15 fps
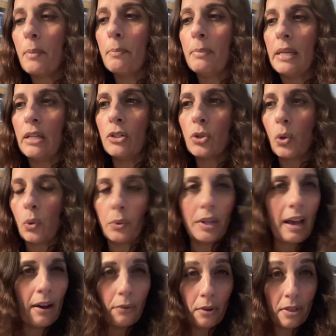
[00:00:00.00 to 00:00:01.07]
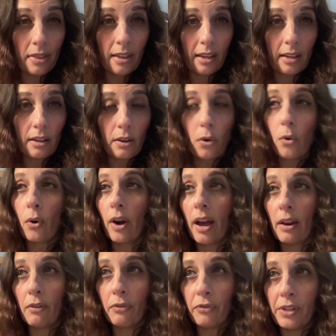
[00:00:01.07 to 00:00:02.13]
being told how to think or how
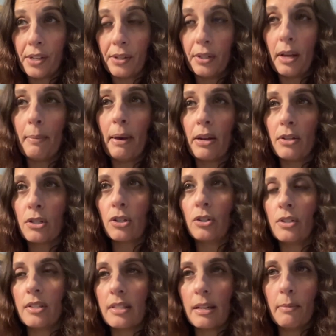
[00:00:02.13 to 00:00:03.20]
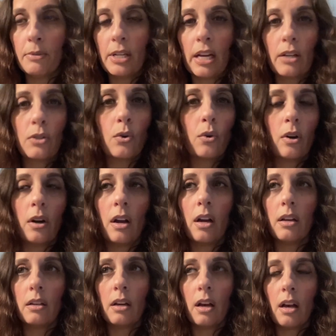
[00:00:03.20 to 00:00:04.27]
to feel about a certain subject or
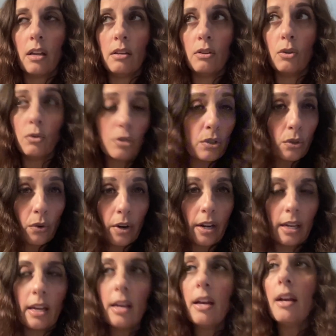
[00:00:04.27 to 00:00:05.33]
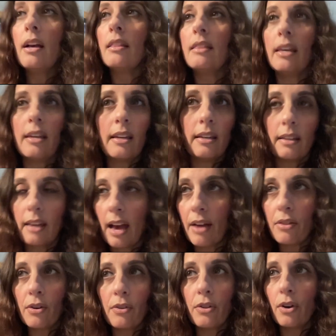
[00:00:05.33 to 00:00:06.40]
a, a news story. They can
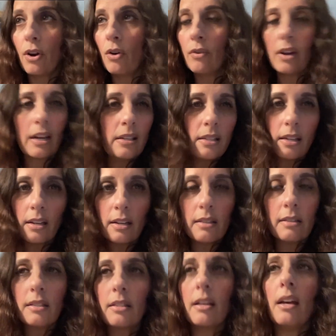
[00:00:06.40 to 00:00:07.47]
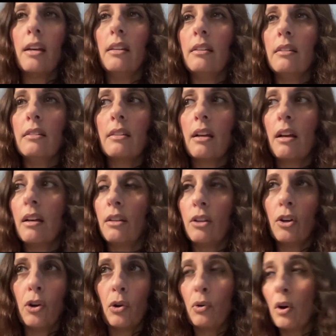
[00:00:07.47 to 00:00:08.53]
gather their own ideas and, uh, you
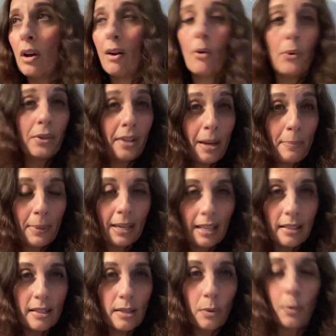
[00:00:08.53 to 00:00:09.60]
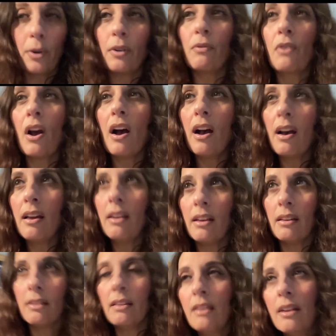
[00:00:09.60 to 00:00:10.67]
know, hold it up against the word of God
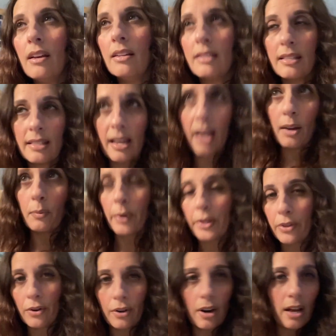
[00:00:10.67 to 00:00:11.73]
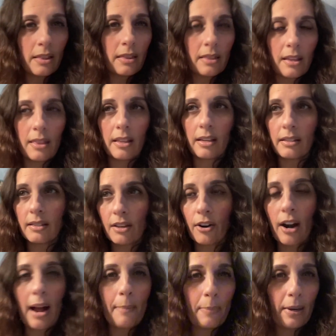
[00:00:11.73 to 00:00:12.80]
and decide whether or not the things that are
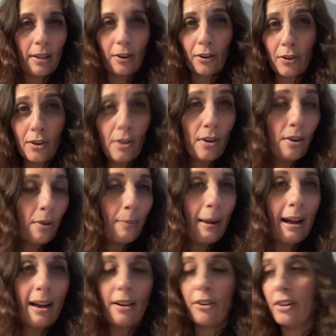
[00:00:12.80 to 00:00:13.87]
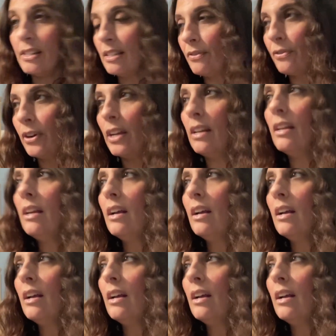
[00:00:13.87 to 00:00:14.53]
happening are good or bad or indifferent.